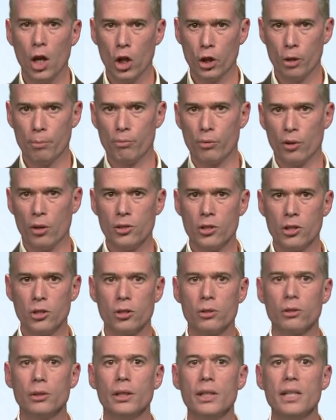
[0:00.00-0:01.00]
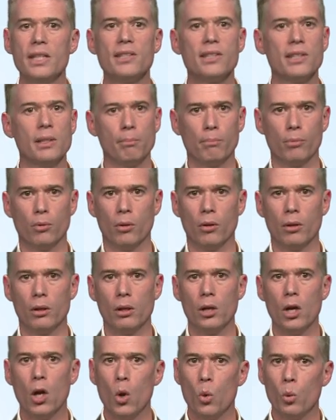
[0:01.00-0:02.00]
The procedure is simple.
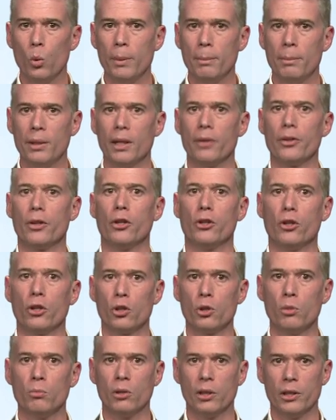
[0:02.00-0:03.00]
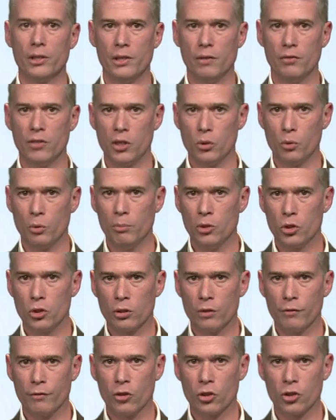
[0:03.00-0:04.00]
We build the cumulative
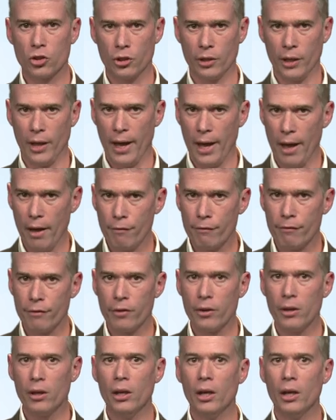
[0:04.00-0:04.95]
distribution function f